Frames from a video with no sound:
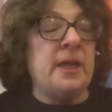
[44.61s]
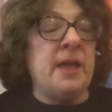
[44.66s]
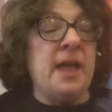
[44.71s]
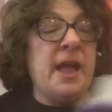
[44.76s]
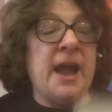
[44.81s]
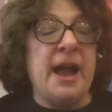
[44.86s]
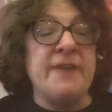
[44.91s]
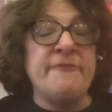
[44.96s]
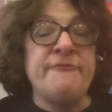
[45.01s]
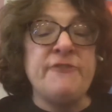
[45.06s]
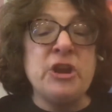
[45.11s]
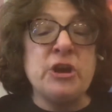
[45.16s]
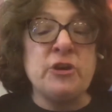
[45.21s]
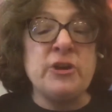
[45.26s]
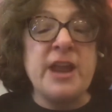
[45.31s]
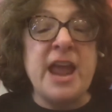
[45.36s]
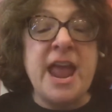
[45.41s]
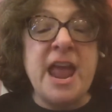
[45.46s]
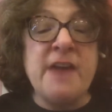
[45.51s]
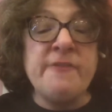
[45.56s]
I figured
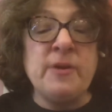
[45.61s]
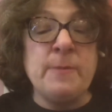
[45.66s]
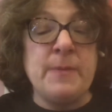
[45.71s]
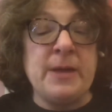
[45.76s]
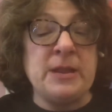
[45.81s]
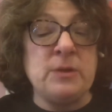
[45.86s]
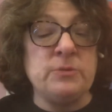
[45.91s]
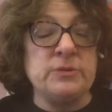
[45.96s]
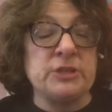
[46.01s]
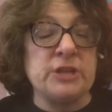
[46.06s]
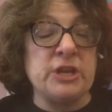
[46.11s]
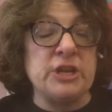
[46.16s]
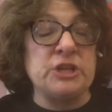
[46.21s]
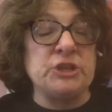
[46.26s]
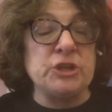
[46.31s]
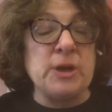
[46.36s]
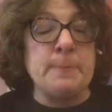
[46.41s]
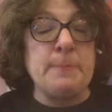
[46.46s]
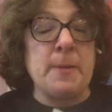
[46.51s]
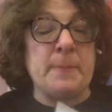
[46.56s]
everybody was going to
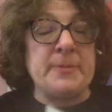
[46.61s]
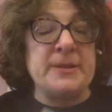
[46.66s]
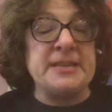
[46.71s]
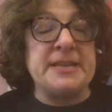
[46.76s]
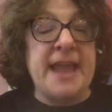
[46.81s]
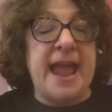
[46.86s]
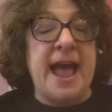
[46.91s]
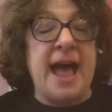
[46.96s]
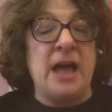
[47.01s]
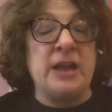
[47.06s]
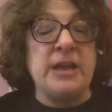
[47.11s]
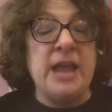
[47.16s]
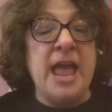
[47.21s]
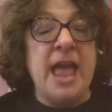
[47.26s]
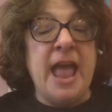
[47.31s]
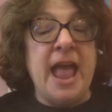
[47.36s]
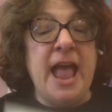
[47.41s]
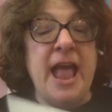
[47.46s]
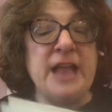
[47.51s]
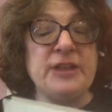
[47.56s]
jump up and down,
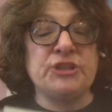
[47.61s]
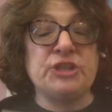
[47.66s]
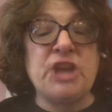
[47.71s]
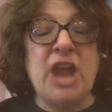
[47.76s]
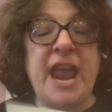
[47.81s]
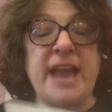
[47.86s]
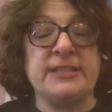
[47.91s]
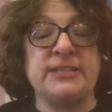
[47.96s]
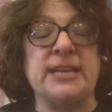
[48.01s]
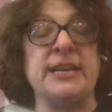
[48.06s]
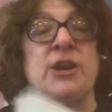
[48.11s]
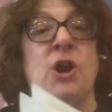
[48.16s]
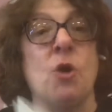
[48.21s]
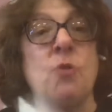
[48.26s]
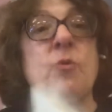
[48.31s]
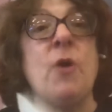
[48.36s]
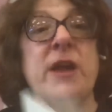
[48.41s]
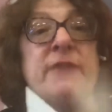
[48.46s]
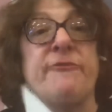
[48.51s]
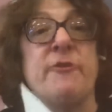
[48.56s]
chanting
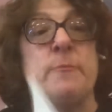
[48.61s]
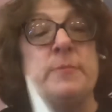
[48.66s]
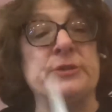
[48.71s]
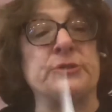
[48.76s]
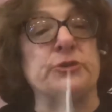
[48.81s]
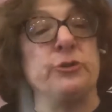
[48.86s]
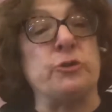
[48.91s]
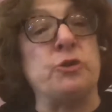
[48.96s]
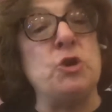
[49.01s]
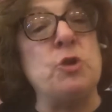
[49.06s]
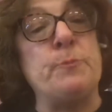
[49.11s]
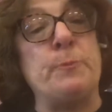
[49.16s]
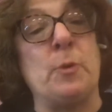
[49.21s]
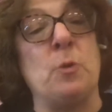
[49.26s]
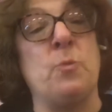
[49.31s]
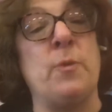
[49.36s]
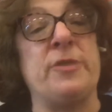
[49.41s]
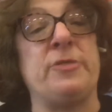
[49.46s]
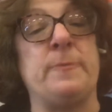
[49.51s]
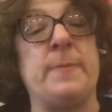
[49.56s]
"Hooray for Mr. Cooper"
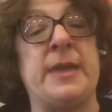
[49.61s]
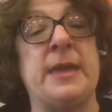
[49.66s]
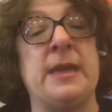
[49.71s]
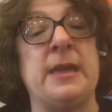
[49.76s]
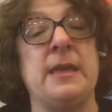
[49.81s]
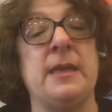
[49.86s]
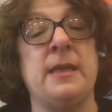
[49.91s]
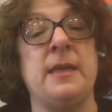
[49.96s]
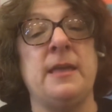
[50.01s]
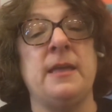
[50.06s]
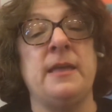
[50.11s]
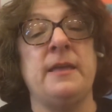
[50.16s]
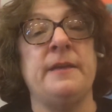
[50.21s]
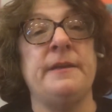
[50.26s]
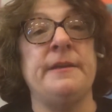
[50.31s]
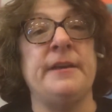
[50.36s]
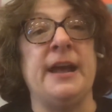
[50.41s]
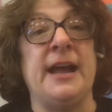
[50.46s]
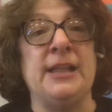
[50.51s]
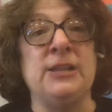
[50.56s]
with me.
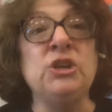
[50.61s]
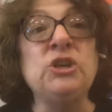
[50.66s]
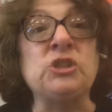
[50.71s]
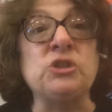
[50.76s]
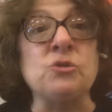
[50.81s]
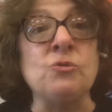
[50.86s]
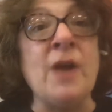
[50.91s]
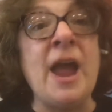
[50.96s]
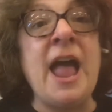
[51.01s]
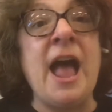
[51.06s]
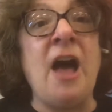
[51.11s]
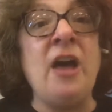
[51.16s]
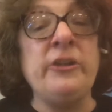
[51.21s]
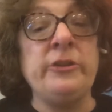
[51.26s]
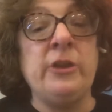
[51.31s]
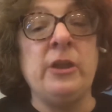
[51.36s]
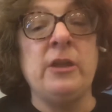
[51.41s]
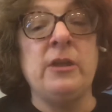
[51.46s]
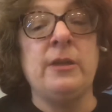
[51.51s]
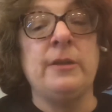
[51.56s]
I looked around.
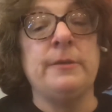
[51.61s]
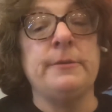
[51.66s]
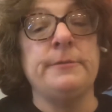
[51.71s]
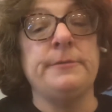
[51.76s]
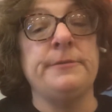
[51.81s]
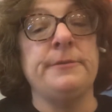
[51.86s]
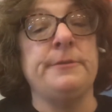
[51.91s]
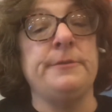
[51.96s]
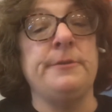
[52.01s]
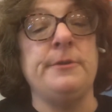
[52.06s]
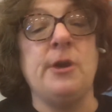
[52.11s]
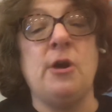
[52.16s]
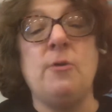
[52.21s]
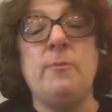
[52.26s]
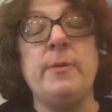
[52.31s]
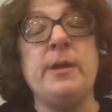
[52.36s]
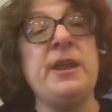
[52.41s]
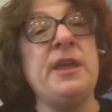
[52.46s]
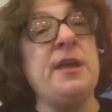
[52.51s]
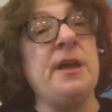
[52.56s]

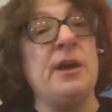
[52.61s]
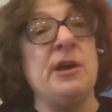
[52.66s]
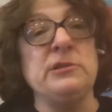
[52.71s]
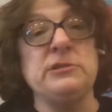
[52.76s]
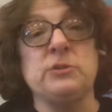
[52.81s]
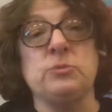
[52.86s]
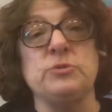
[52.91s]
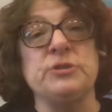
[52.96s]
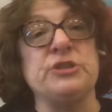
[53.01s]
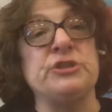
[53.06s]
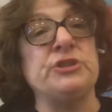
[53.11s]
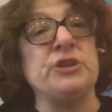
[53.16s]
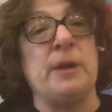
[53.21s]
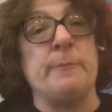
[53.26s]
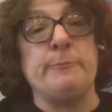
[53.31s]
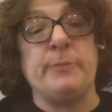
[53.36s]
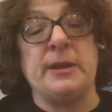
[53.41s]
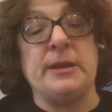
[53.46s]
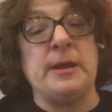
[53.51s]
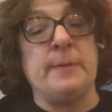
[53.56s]
Nobody else was
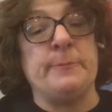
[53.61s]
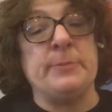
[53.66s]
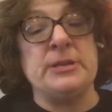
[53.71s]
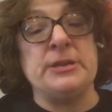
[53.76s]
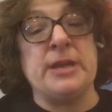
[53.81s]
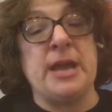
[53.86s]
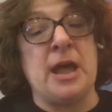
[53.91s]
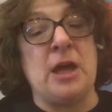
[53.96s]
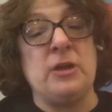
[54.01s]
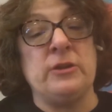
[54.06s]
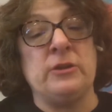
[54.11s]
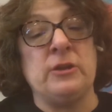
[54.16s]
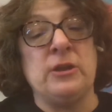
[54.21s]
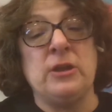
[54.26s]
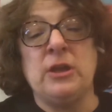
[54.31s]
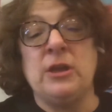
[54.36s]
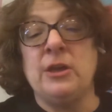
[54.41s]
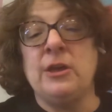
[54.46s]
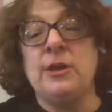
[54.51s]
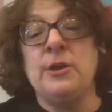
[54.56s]
jumping up and down.
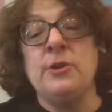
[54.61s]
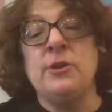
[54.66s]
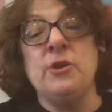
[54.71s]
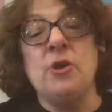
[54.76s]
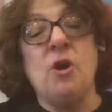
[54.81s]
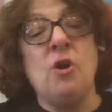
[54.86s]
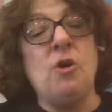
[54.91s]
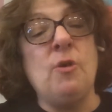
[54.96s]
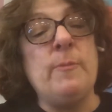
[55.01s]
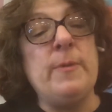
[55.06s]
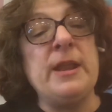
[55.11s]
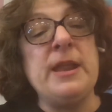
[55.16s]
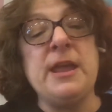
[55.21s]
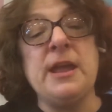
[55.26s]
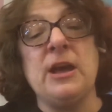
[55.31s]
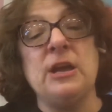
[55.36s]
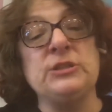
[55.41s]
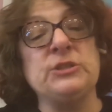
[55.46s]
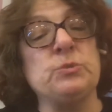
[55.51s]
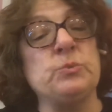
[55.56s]
Nobody
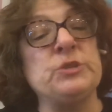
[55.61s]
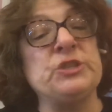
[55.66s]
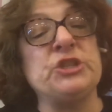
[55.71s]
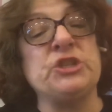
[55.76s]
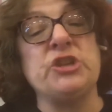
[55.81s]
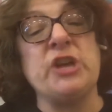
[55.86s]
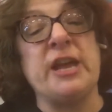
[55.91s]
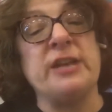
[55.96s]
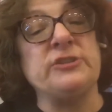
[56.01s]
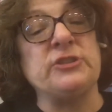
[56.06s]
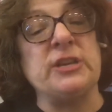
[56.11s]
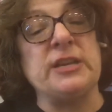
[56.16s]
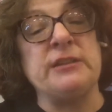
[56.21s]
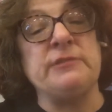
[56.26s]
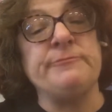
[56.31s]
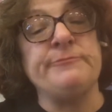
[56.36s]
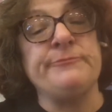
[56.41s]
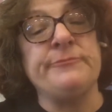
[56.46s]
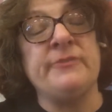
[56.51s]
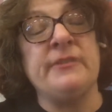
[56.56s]
else was chanting.
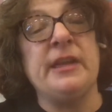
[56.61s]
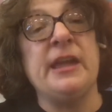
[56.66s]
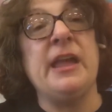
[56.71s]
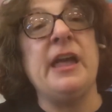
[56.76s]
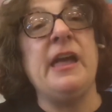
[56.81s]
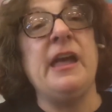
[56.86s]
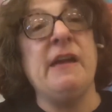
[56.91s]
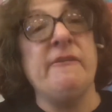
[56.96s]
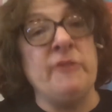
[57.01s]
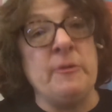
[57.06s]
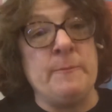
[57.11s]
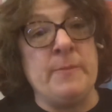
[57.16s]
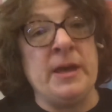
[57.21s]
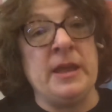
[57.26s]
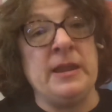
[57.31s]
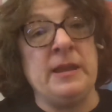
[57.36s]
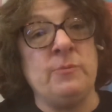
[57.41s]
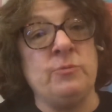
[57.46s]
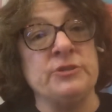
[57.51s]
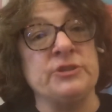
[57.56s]

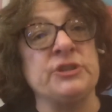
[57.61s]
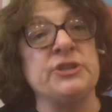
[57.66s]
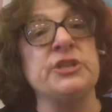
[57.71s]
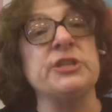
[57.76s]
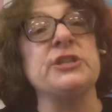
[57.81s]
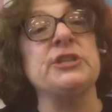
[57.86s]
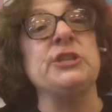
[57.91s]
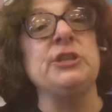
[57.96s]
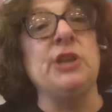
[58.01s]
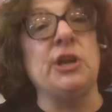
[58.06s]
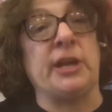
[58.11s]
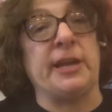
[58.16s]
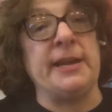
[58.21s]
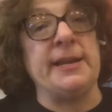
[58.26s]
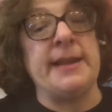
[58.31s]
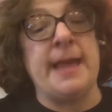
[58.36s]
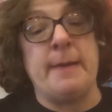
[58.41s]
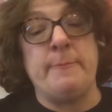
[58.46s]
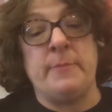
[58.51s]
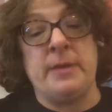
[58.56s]
Everybody was just looking
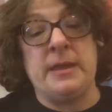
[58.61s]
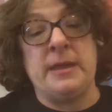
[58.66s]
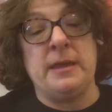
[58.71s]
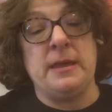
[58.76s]
at me.